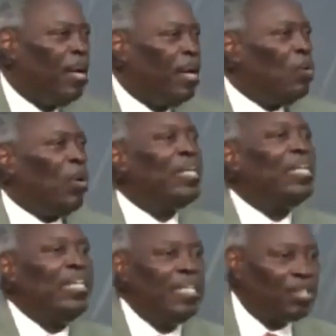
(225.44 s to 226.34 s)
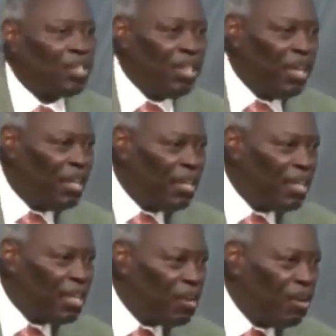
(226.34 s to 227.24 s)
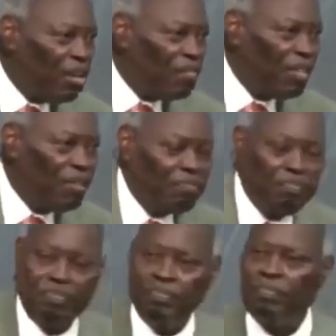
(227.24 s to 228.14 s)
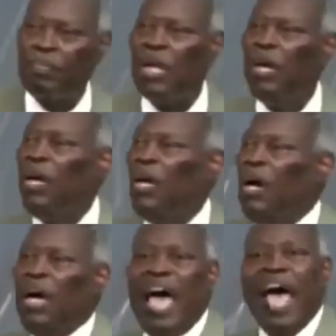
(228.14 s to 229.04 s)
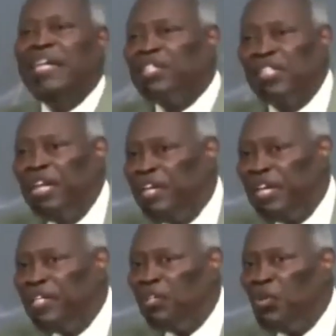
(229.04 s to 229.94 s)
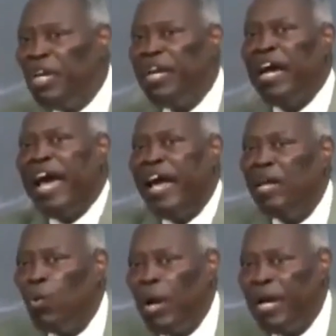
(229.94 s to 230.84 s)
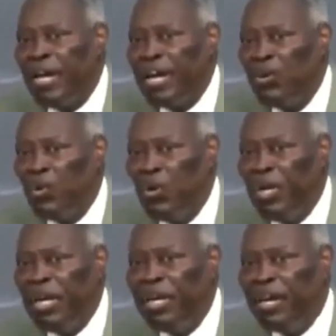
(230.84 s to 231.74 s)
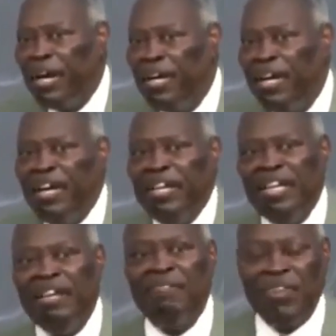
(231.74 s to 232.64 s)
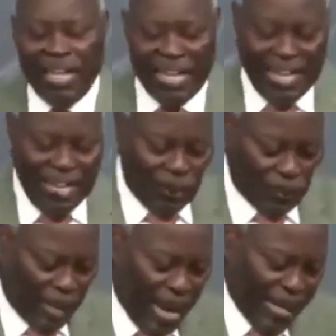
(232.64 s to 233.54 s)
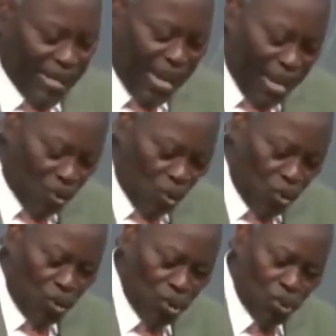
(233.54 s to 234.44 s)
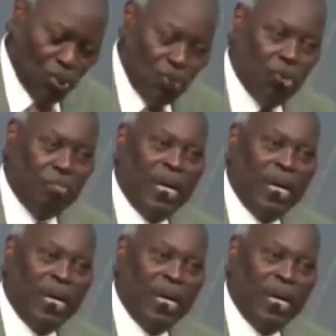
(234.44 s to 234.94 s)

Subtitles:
While eating, they cover. Anything they're doing, anywhere they're going, even inside their own room,